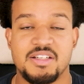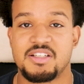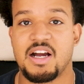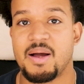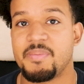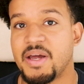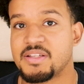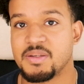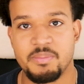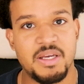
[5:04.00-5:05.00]
job
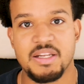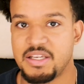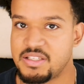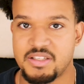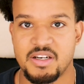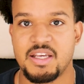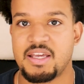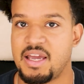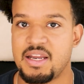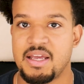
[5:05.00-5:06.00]
that's a bit easier to
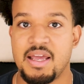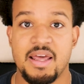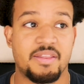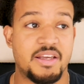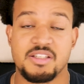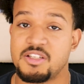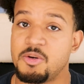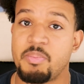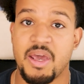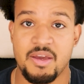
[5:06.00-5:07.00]
get. They still
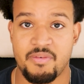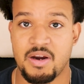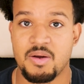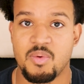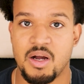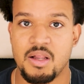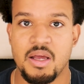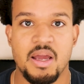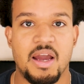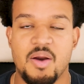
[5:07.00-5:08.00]
pay very well.
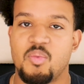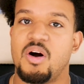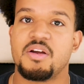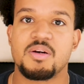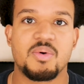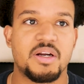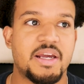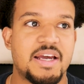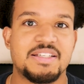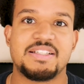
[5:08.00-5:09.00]
And while you're
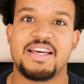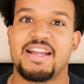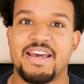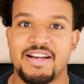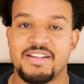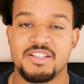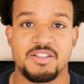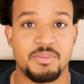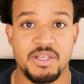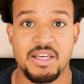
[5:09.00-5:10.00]
working as a data analyst,
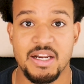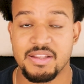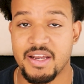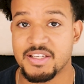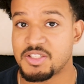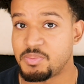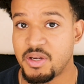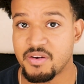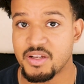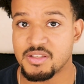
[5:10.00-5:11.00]
you'll be getting that
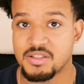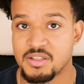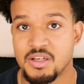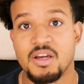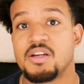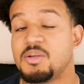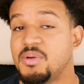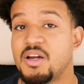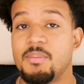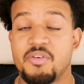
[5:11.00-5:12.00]
experience to
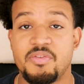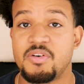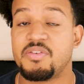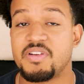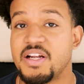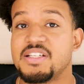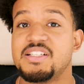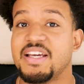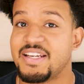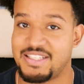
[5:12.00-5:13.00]
become a full-fledged
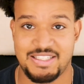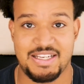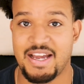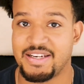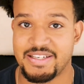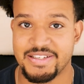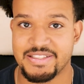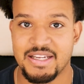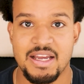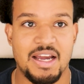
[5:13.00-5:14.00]
data
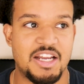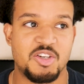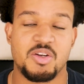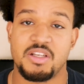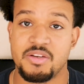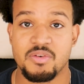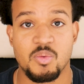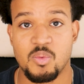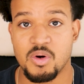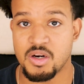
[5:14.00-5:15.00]
scientist. And you can
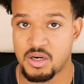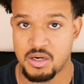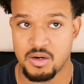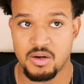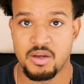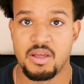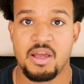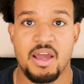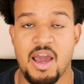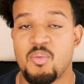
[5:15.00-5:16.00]
even work.
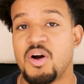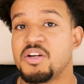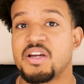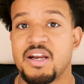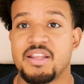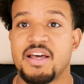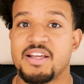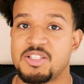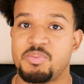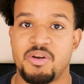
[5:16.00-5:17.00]
And while you're getting that
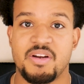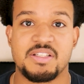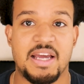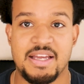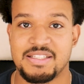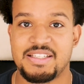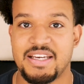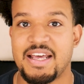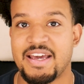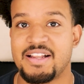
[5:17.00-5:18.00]
experience as a
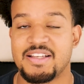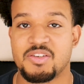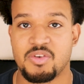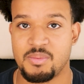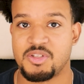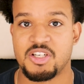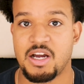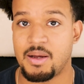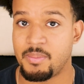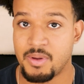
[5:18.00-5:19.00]
data analyst from
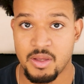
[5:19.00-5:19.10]
job